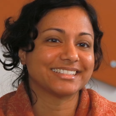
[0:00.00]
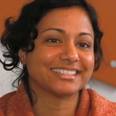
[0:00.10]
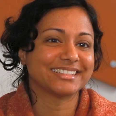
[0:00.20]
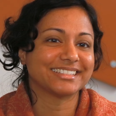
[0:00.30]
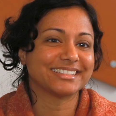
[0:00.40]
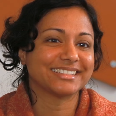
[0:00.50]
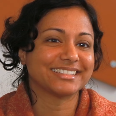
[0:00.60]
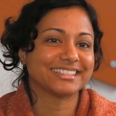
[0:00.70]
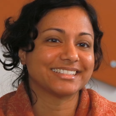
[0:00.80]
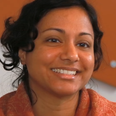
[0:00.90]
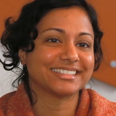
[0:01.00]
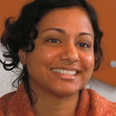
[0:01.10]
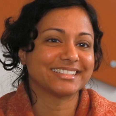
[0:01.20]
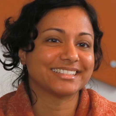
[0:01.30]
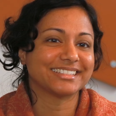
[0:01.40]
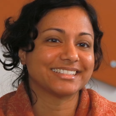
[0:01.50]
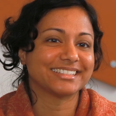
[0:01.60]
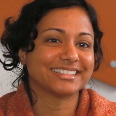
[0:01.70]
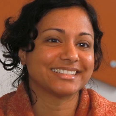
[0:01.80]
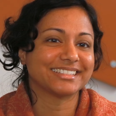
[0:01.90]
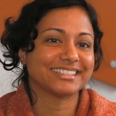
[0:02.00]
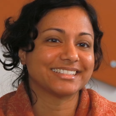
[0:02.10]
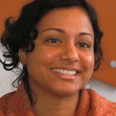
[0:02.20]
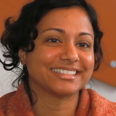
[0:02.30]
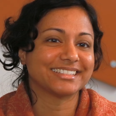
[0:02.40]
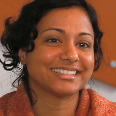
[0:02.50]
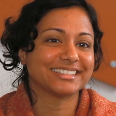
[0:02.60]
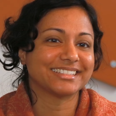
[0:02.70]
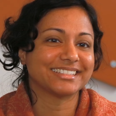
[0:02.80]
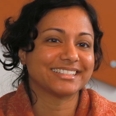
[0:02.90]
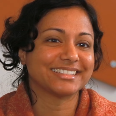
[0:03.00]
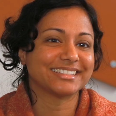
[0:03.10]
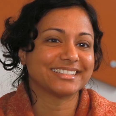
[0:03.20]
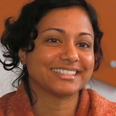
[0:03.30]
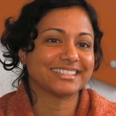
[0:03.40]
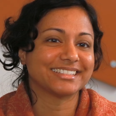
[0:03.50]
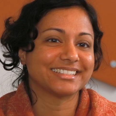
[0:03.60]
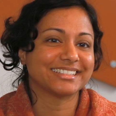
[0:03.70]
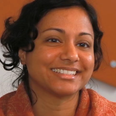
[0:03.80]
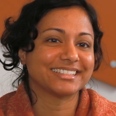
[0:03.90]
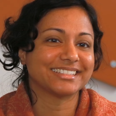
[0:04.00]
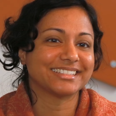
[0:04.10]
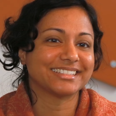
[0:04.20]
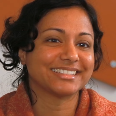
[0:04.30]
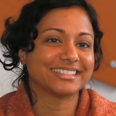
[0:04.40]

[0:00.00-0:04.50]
This is a still picture; no speech is visible.